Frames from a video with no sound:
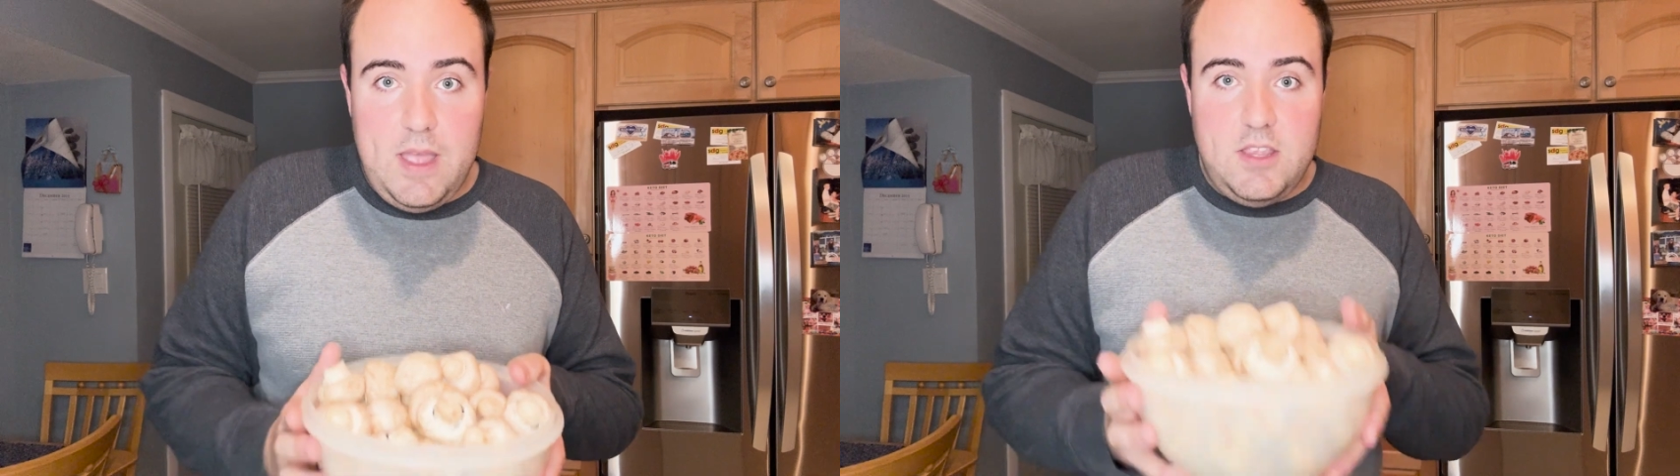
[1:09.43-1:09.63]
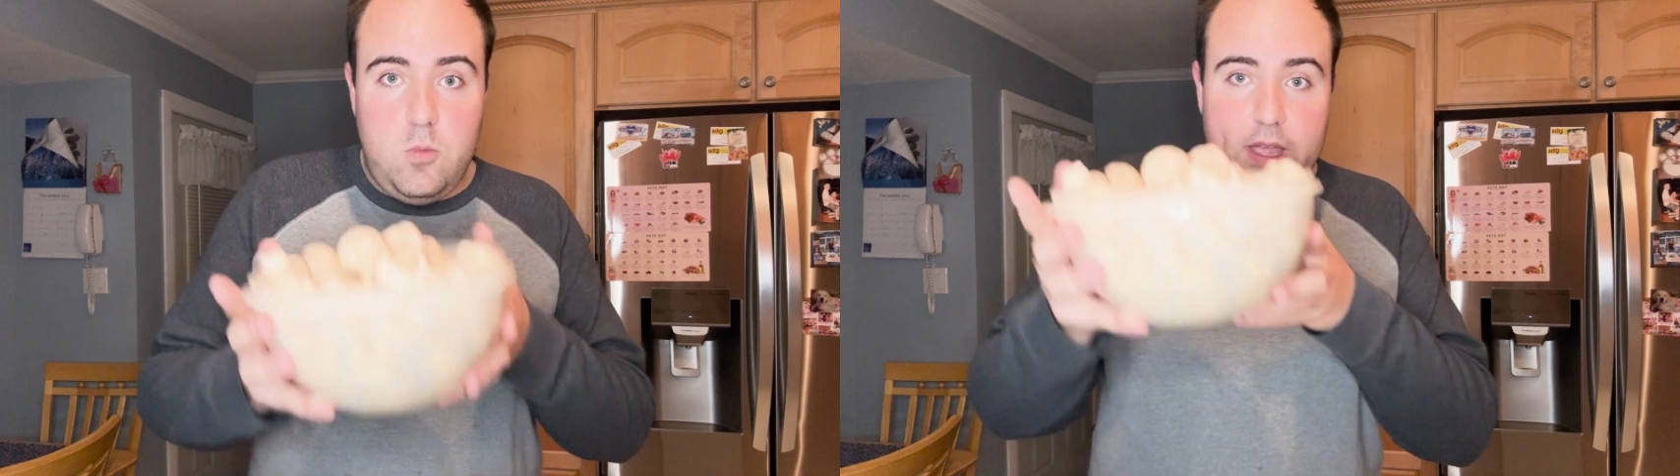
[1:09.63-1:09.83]

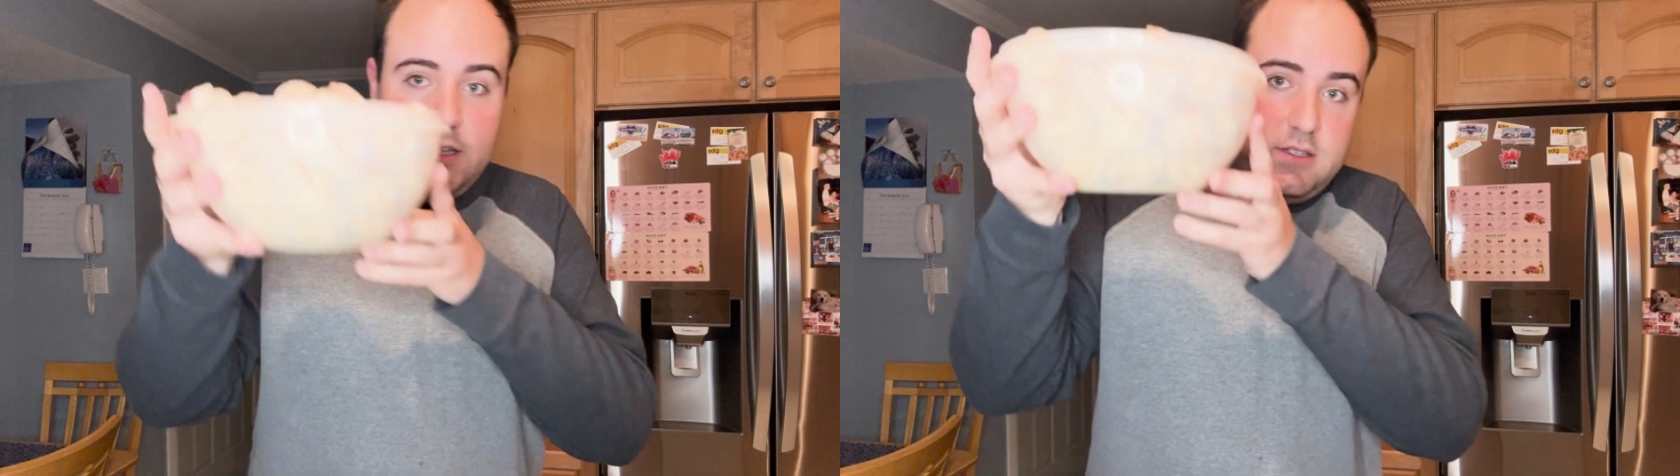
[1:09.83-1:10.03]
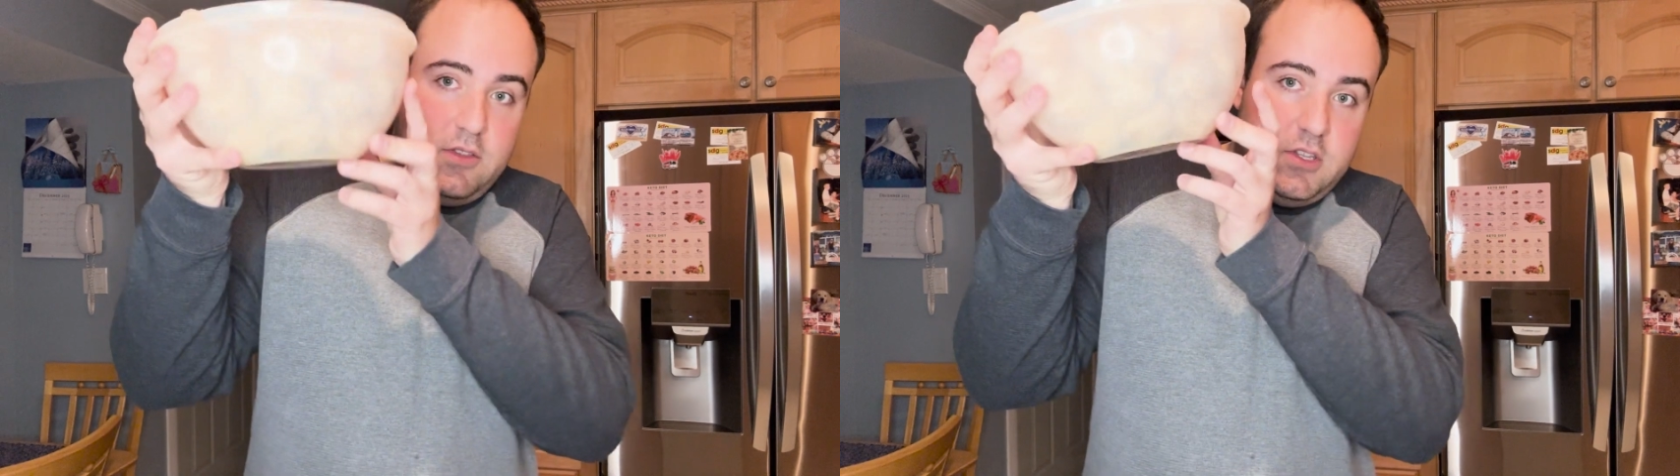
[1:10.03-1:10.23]
and you wait
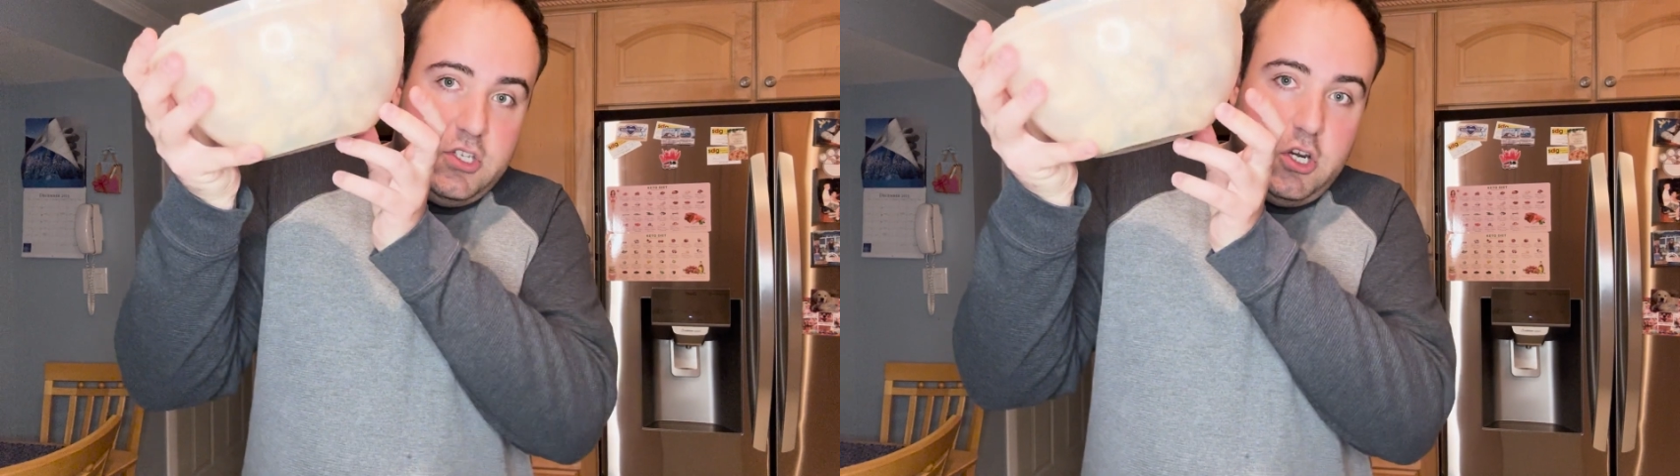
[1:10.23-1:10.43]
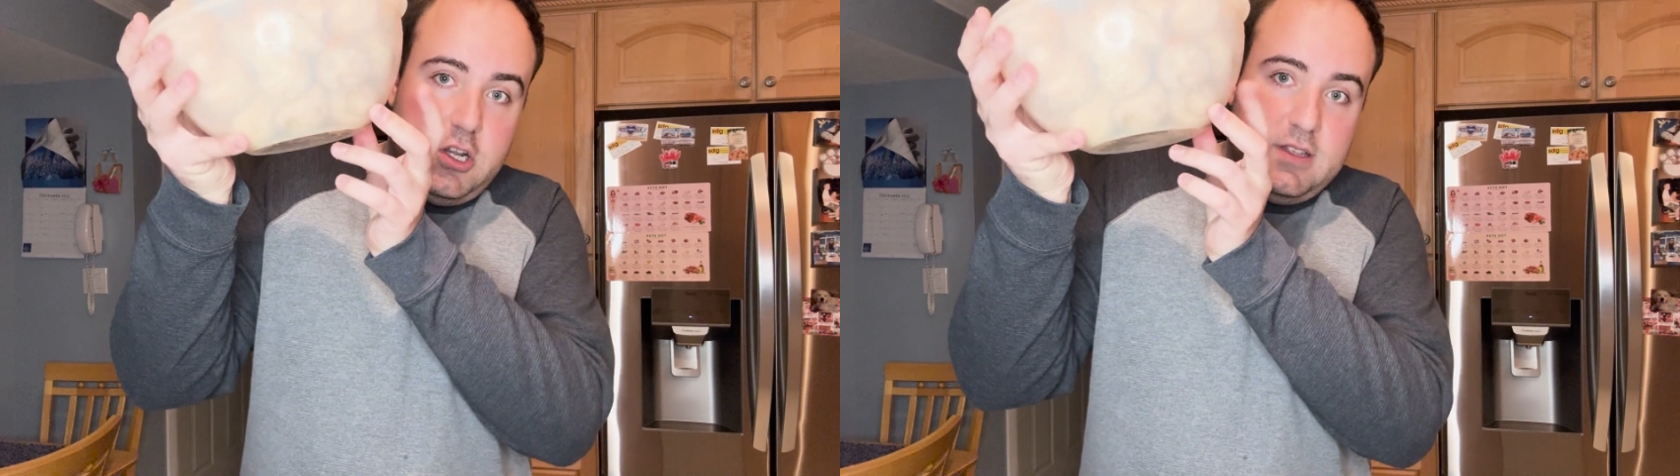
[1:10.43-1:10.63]
until the
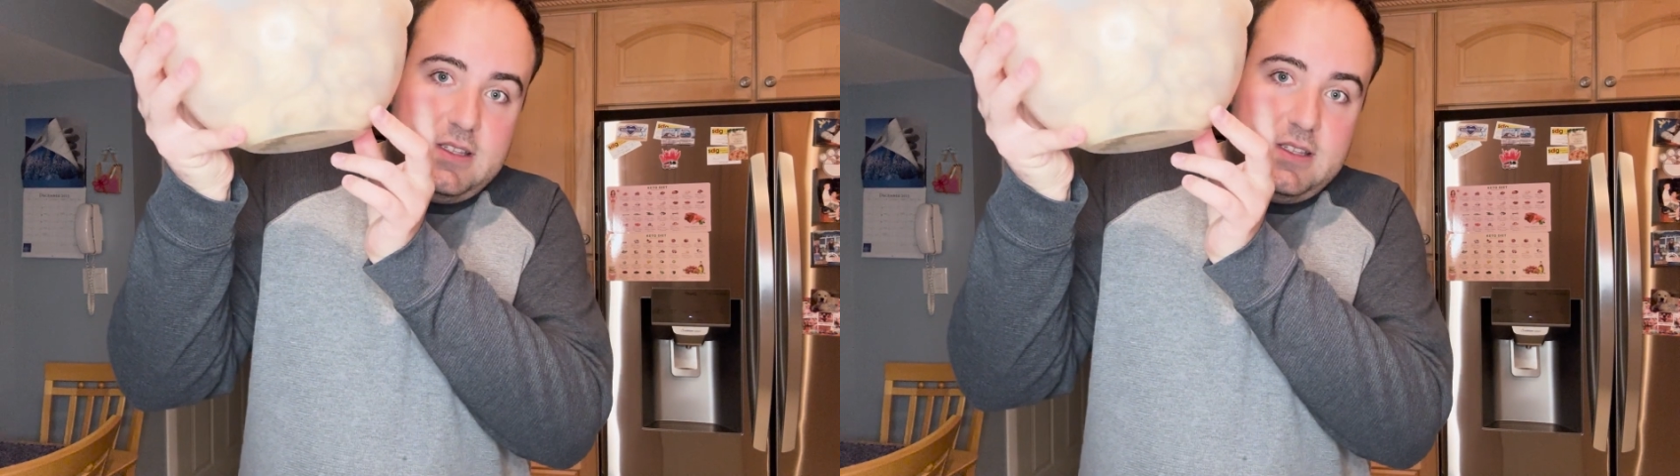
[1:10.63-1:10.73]
dirt and